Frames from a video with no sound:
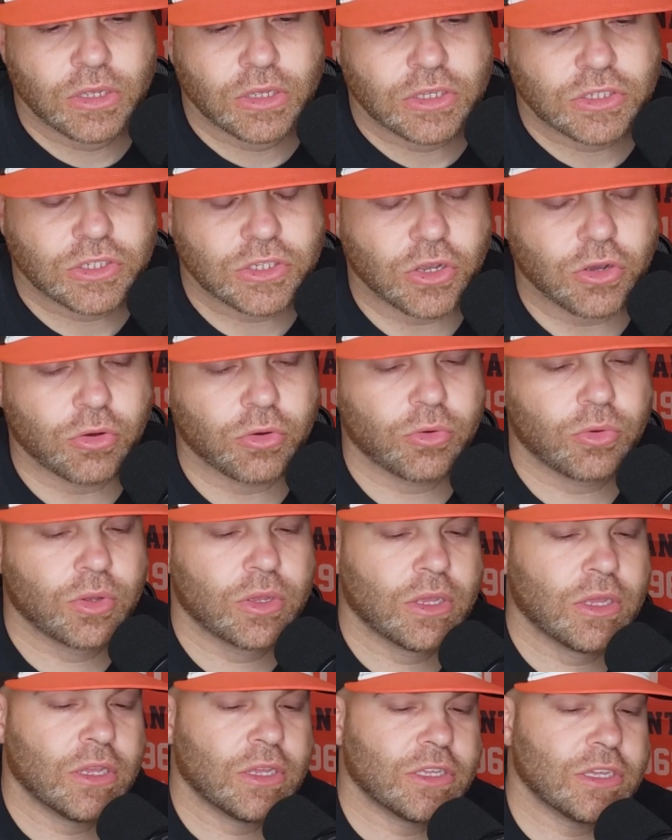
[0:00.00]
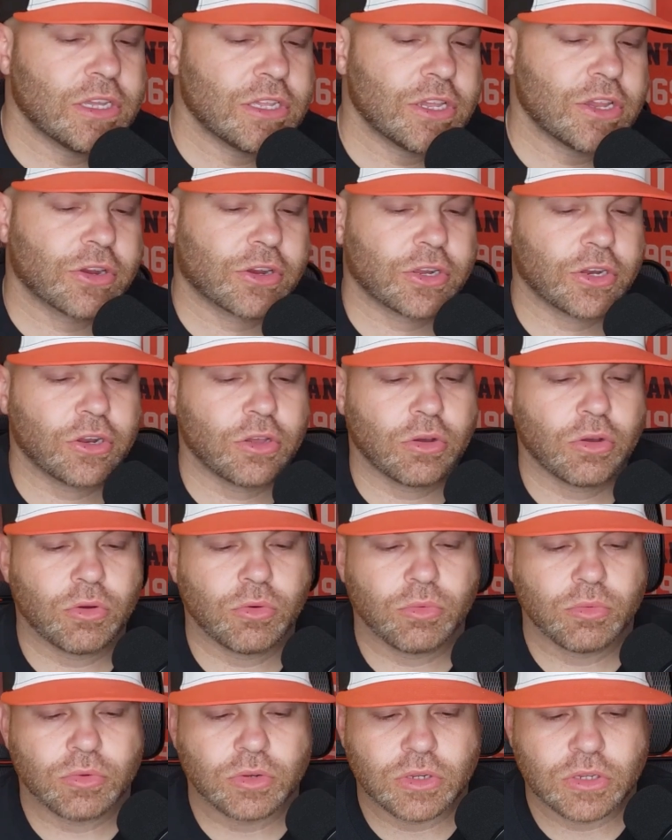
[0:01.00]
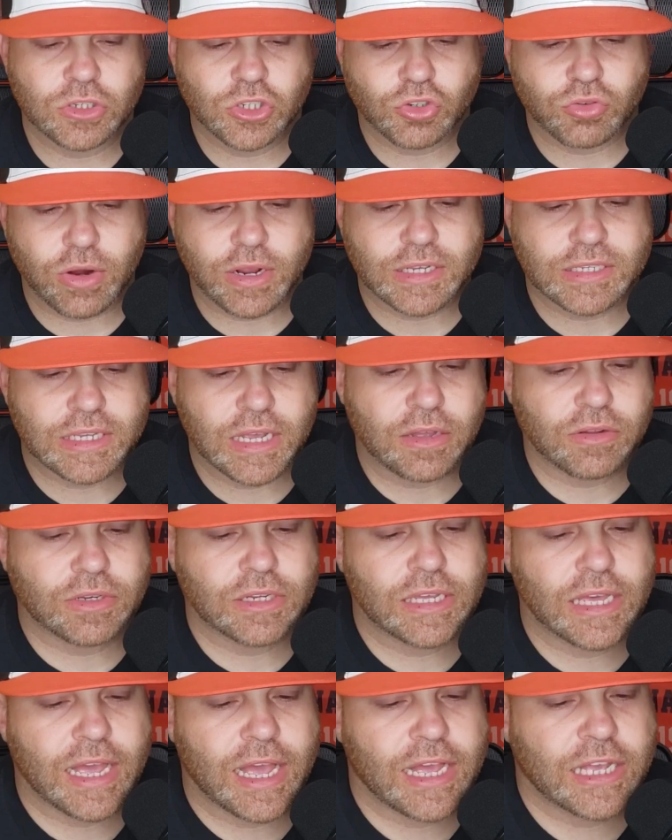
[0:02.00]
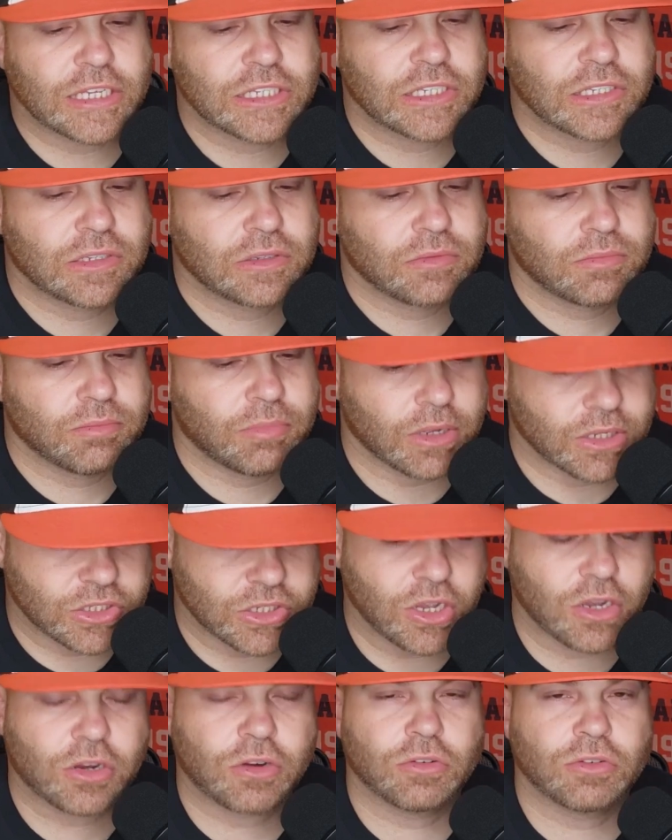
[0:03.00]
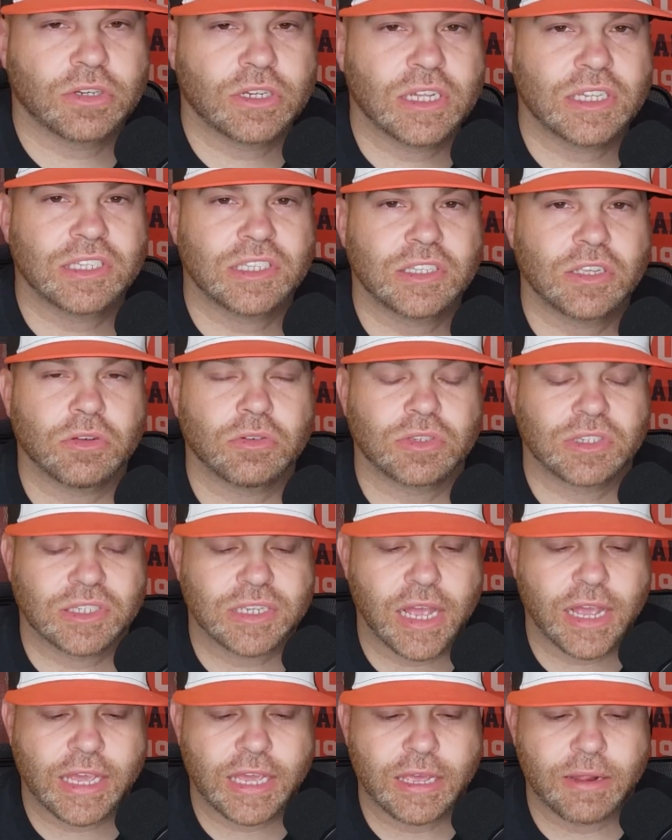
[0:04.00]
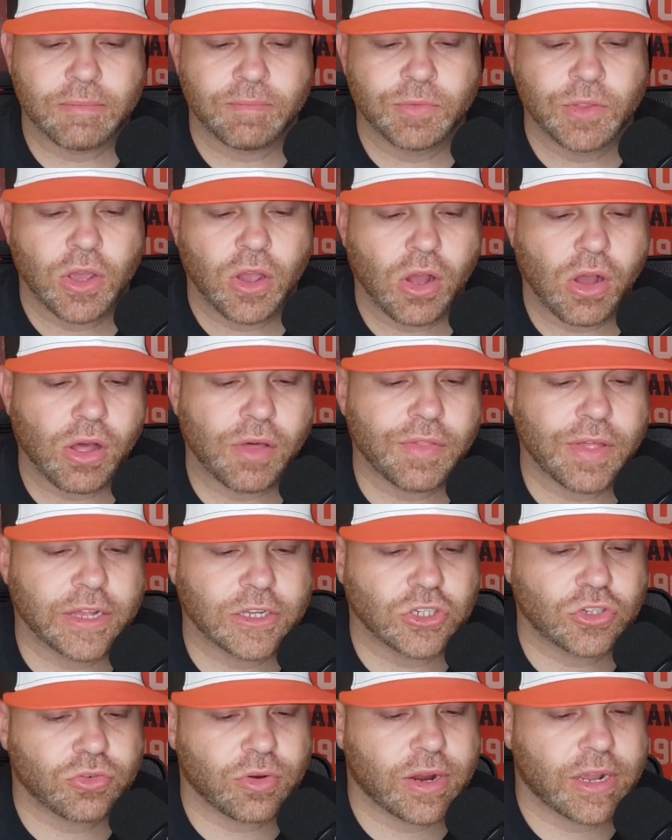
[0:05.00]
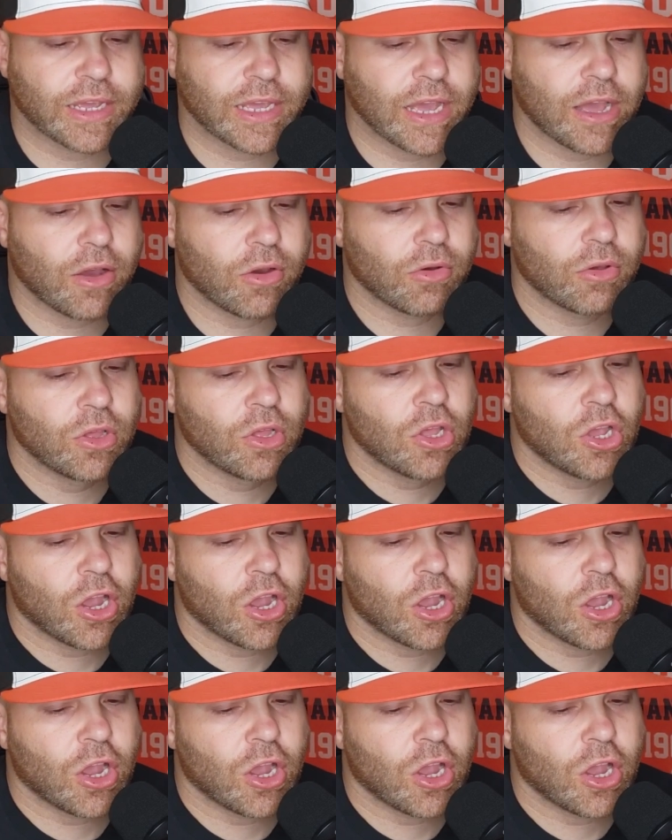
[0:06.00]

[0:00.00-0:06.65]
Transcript: So Yennier Cano strikes out Diaz, but Tucker did steal second on that strikeout.